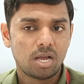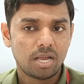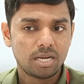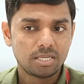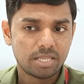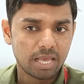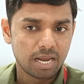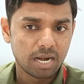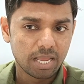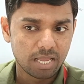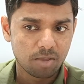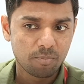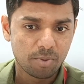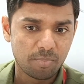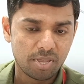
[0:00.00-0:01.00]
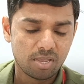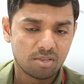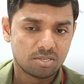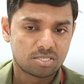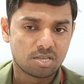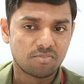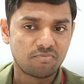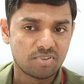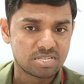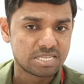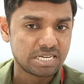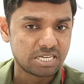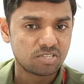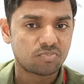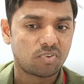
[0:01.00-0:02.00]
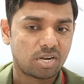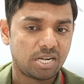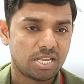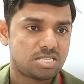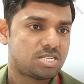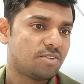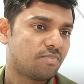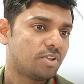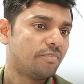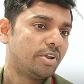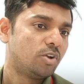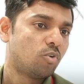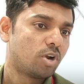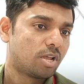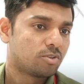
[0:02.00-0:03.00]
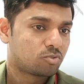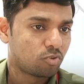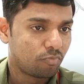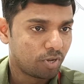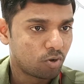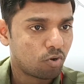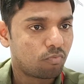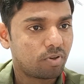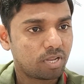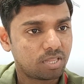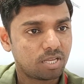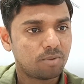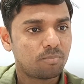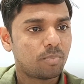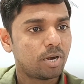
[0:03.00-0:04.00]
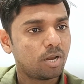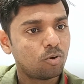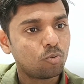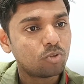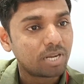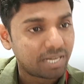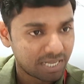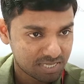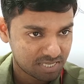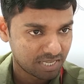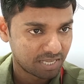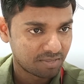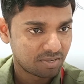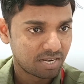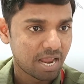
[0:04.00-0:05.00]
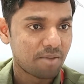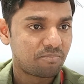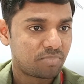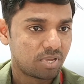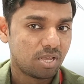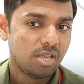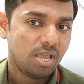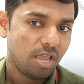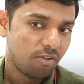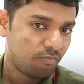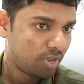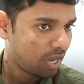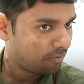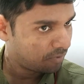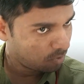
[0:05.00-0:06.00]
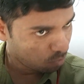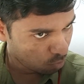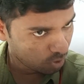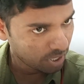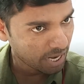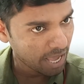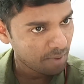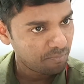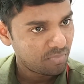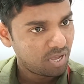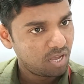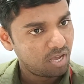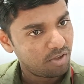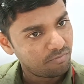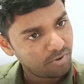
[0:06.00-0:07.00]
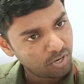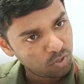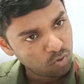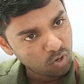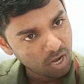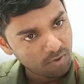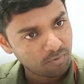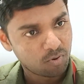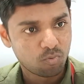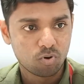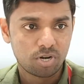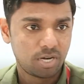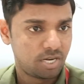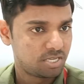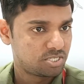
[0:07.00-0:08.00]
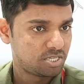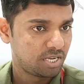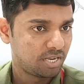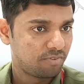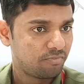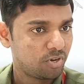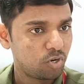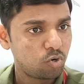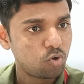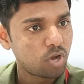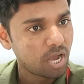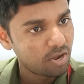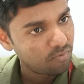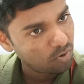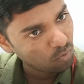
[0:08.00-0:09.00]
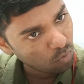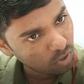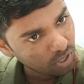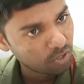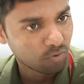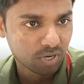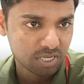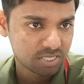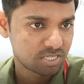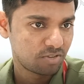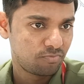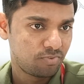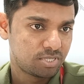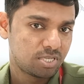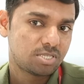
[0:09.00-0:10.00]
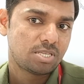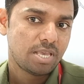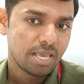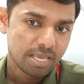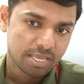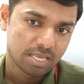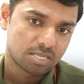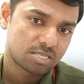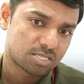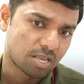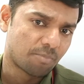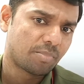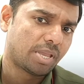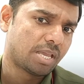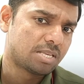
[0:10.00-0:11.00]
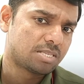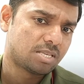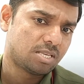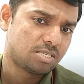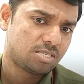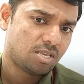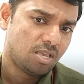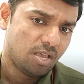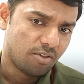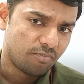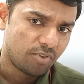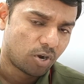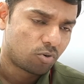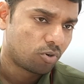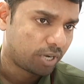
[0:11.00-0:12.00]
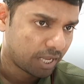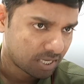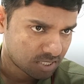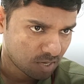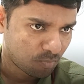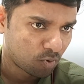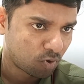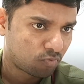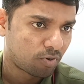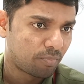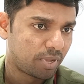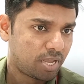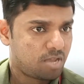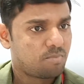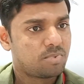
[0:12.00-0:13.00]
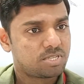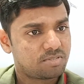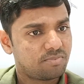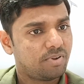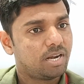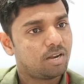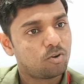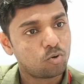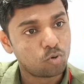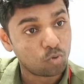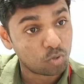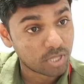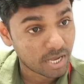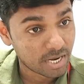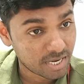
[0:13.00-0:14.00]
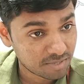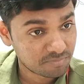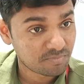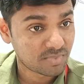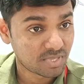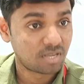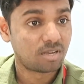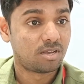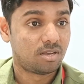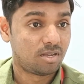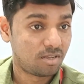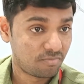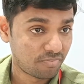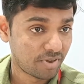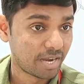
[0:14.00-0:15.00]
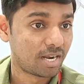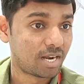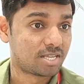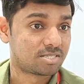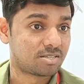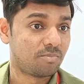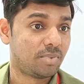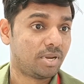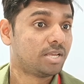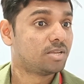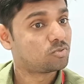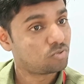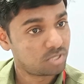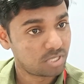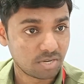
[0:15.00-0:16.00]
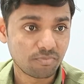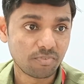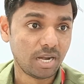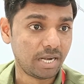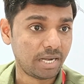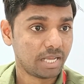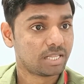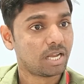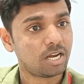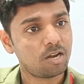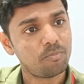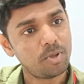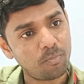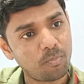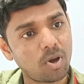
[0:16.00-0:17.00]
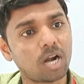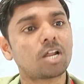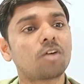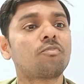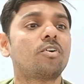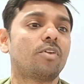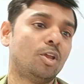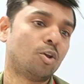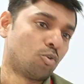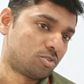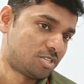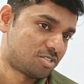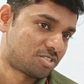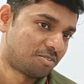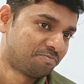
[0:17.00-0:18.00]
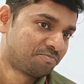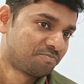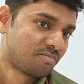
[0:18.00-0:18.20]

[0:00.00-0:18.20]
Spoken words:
They are like maybe some facilities for testing where we don't have. So we go for a third party do the testing lab. We have our own lab. We do have our own testing. We do have our own tuning services. Yes, some cases we have to take support from a AMS vendor to do the final assembly. So that we will take. That will be part of our ecosystem.